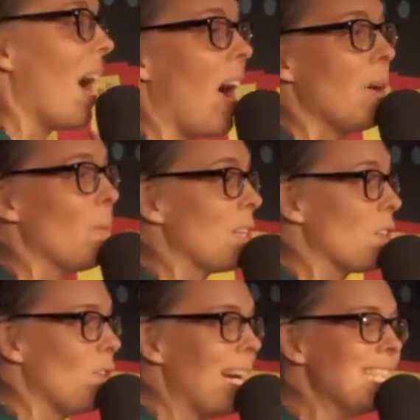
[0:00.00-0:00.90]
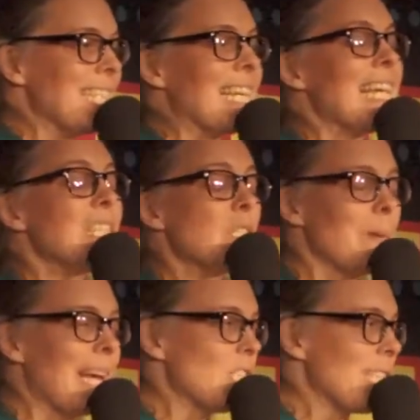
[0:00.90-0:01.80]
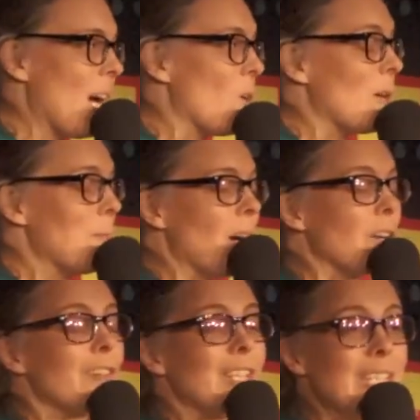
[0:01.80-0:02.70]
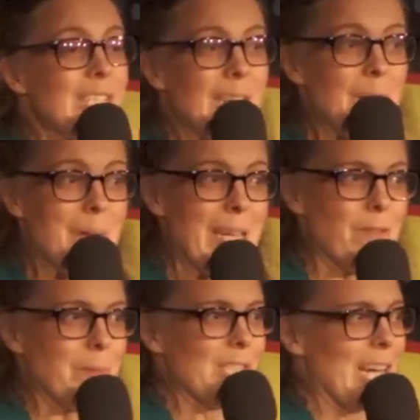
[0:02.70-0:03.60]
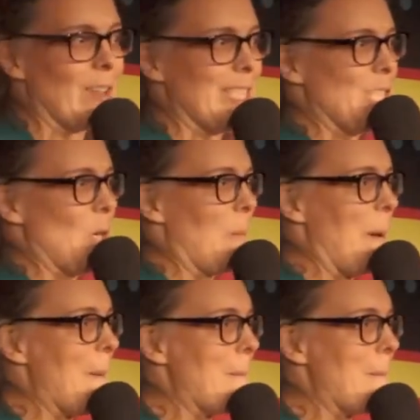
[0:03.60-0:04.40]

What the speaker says: I went crazy and splashed out on a mug for 99p from a charity shop.